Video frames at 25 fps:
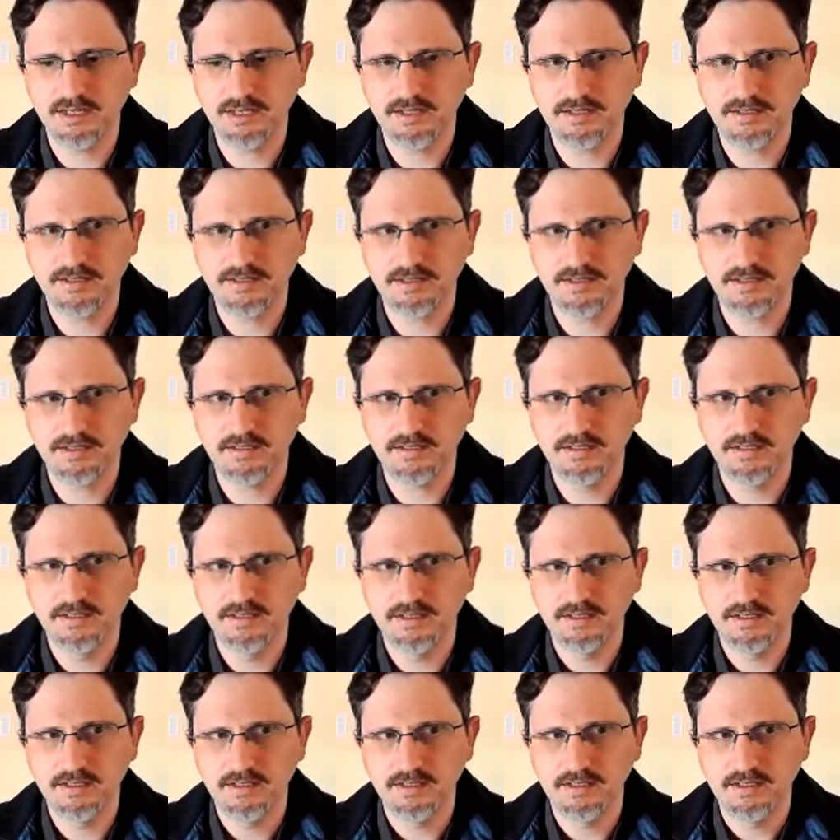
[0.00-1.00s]
I think
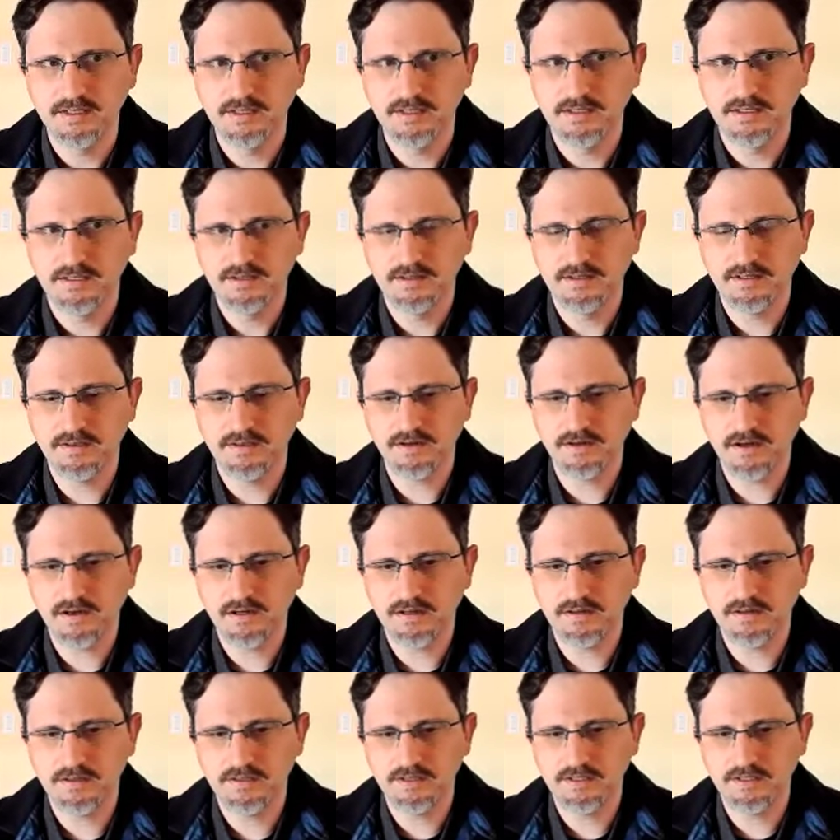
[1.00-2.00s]
there
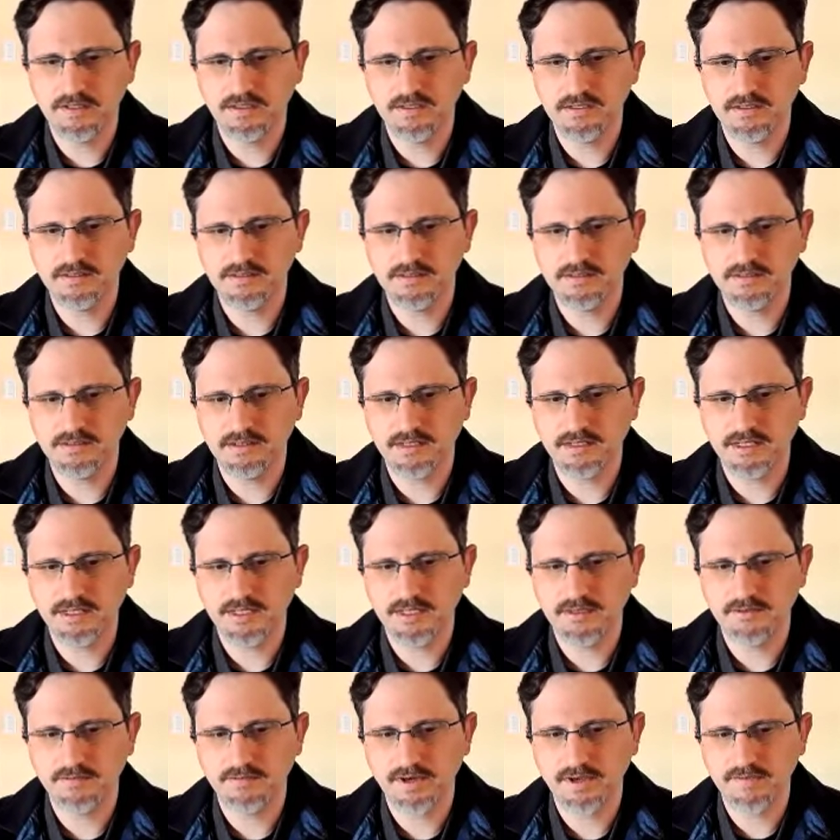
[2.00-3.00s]
are things like
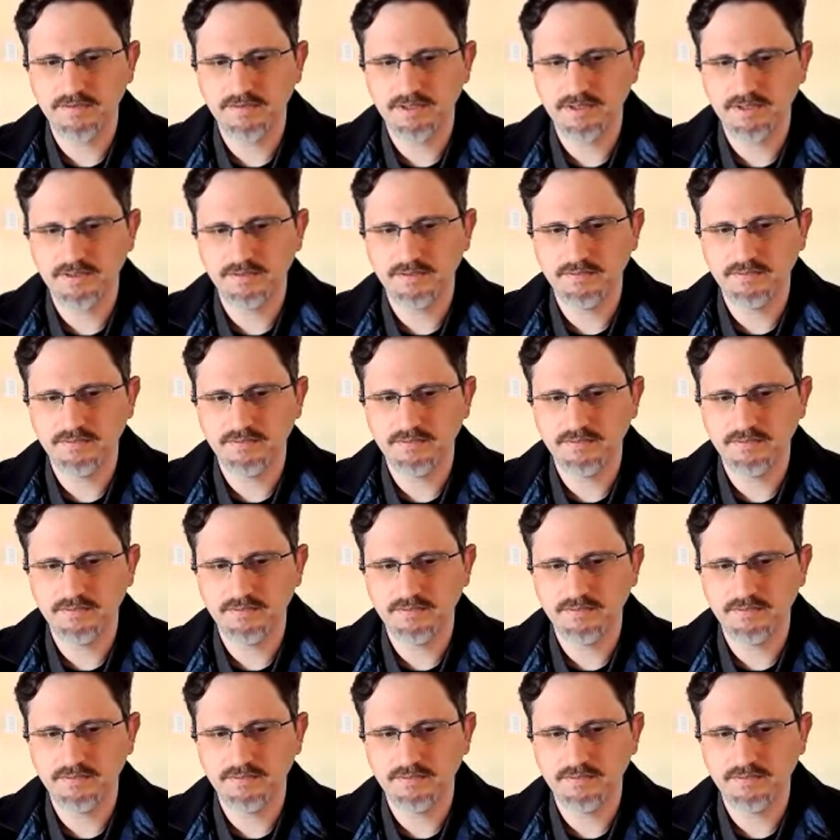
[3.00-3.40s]
in Revit,